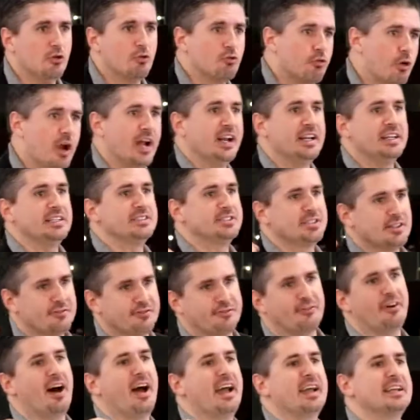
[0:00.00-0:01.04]
ready to
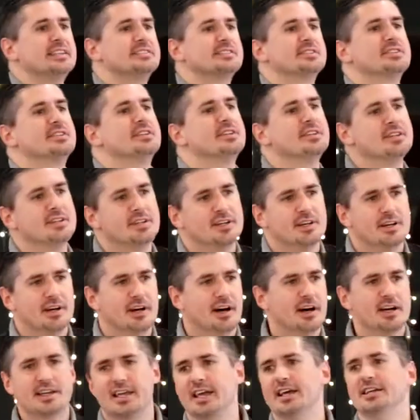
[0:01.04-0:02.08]
fight
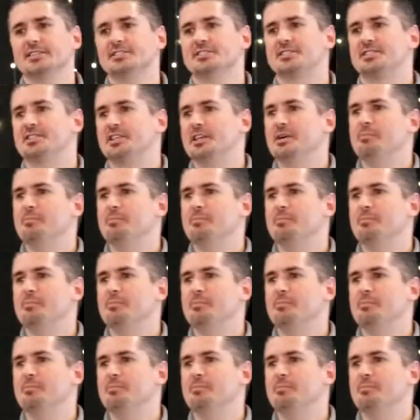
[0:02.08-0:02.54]
against the